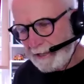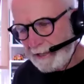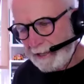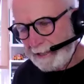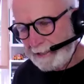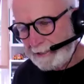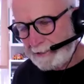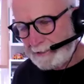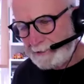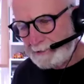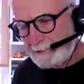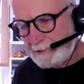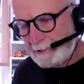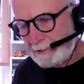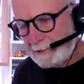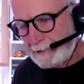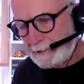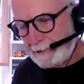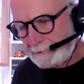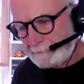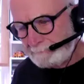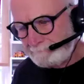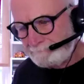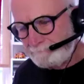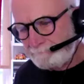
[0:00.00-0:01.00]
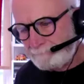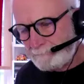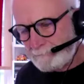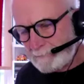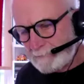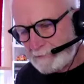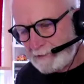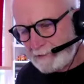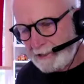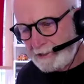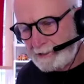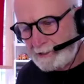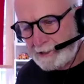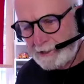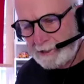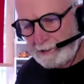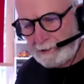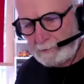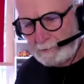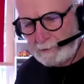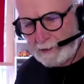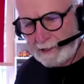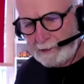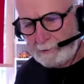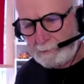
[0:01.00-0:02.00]
and teaching
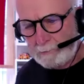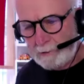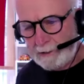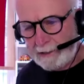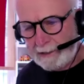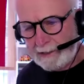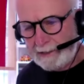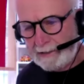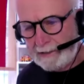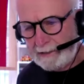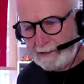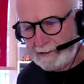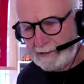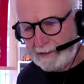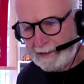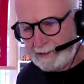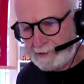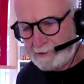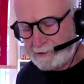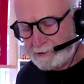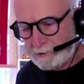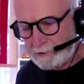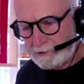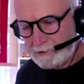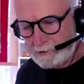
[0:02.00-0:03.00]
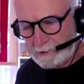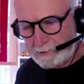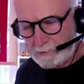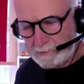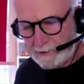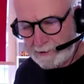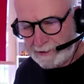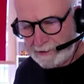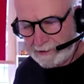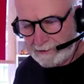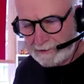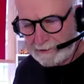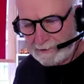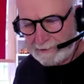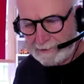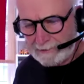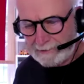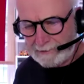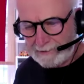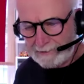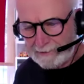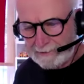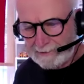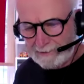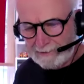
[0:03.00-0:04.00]
the right way as you're doing.
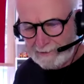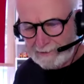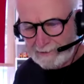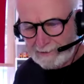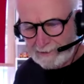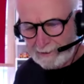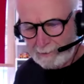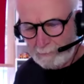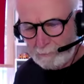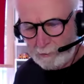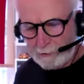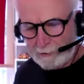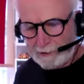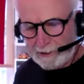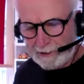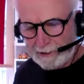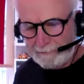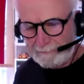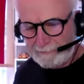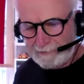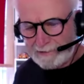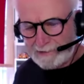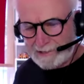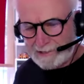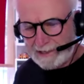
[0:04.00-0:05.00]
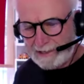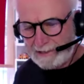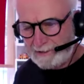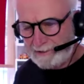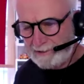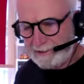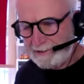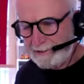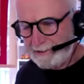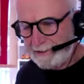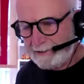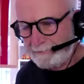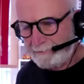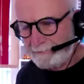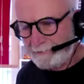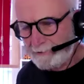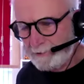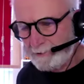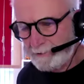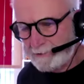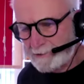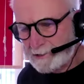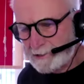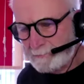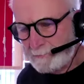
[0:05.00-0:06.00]
I'm wondering if there's anything there for
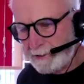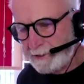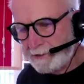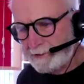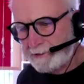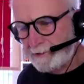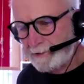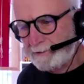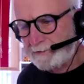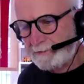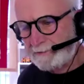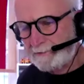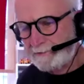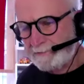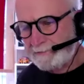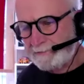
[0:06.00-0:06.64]
you to speak to.